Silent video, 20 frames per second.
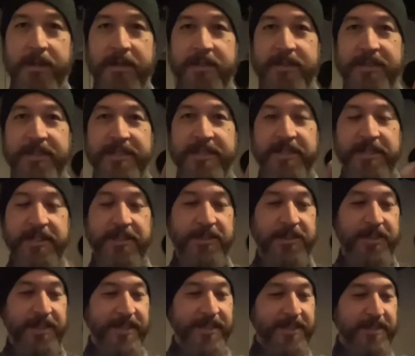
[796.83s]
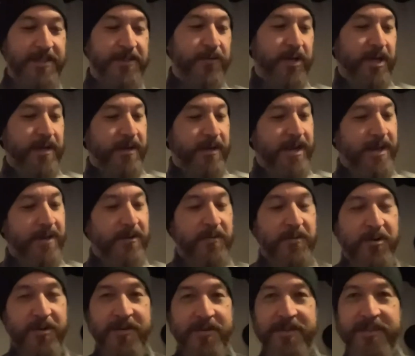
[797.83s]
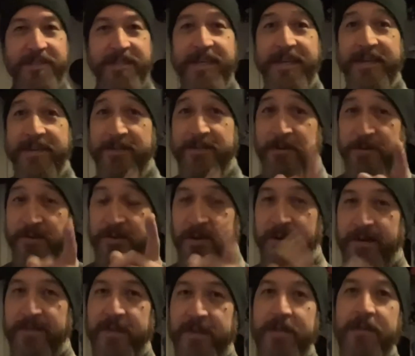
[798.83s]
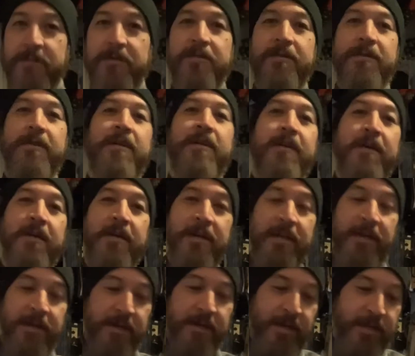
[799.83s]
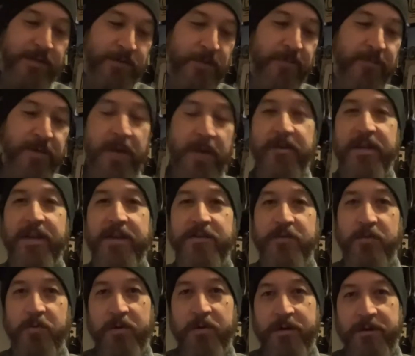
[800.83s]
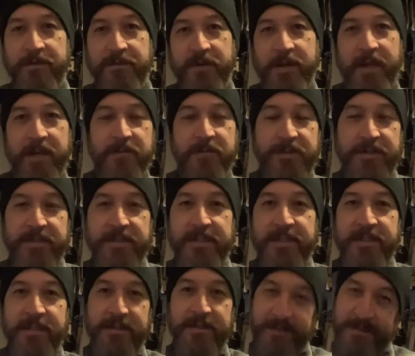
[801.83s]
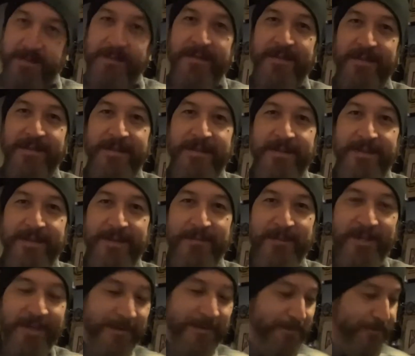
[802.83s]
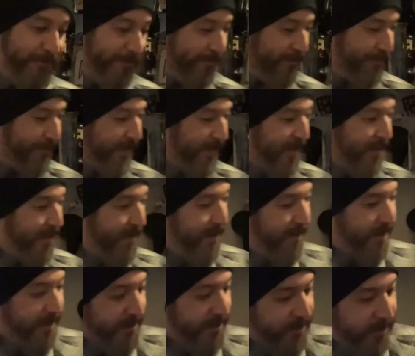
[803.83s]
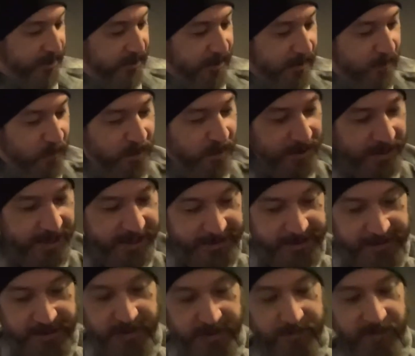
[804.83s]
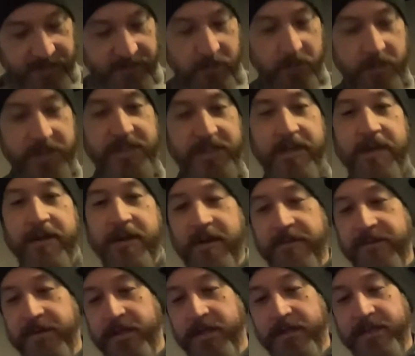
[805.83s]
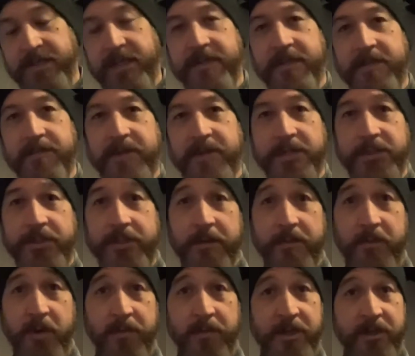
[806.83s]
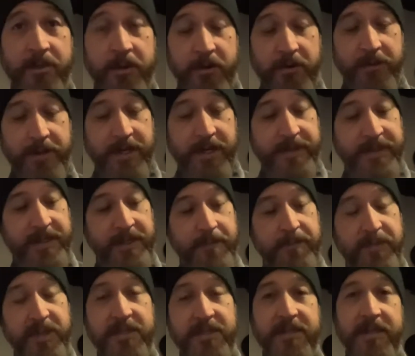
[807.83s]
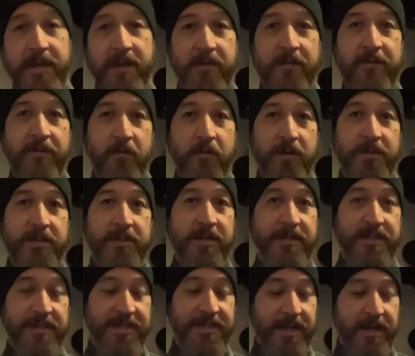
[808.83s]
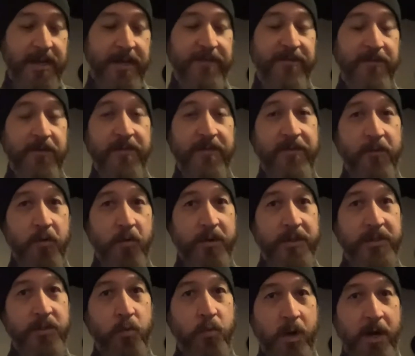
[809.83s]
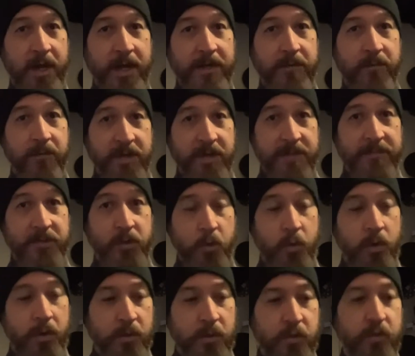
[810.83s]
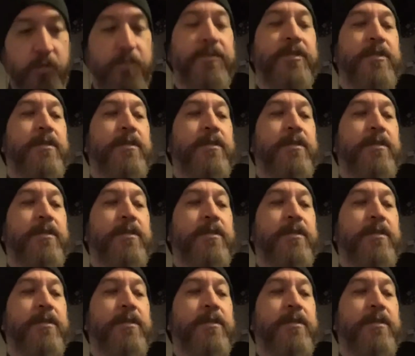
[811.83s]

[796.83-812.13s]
Inch Easy Rider handlebars, and those are available. Do fabricate to order. If you like what you see, hit me up. Going to touch on one last thing before we sign off here. As I did mention a moment ago that the Peak Cycle forks are designed for 4-inch wide rims or hoops,